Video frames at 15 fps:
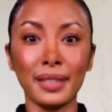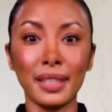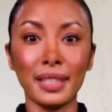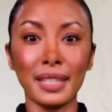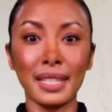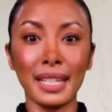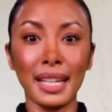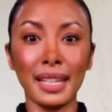
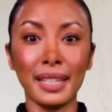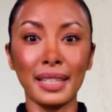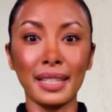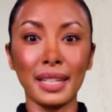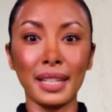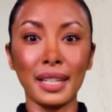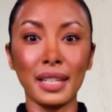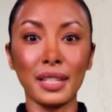The second
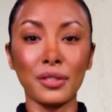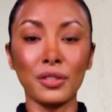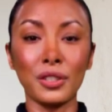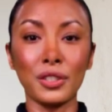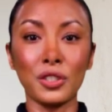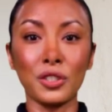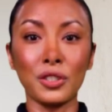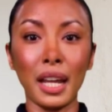D is for
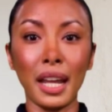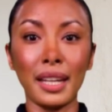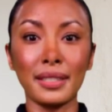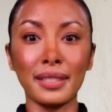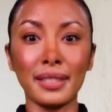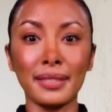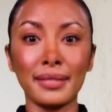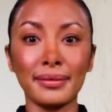
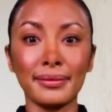distract.